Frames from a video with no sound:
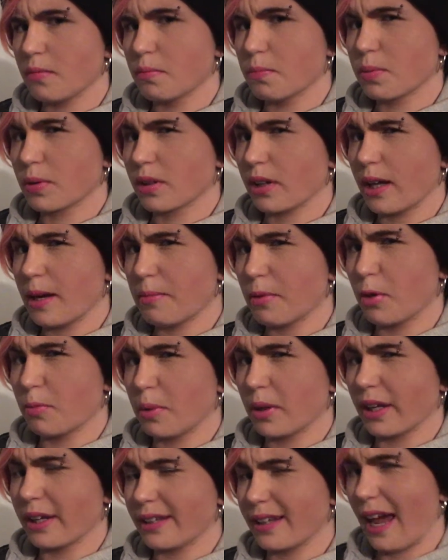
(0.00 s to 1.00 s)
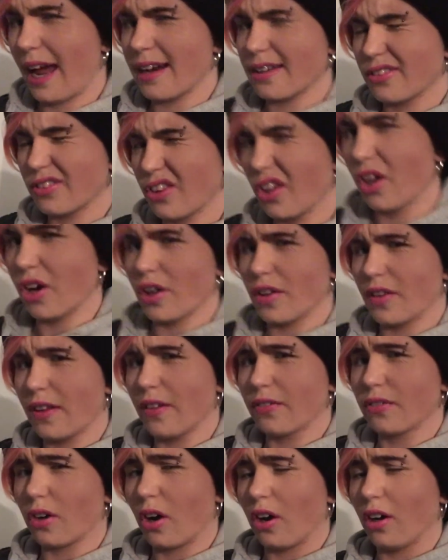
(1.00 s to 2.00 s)
proclaim nobody dead there.
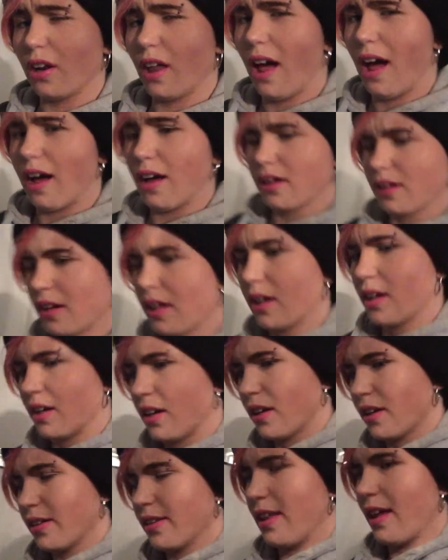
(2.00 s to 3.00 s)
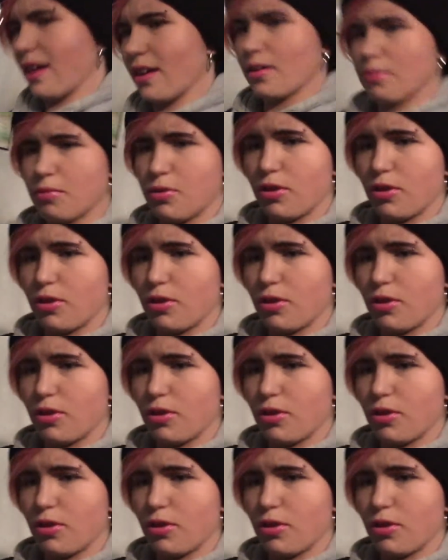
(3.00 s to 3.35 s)
They've got to, like, take him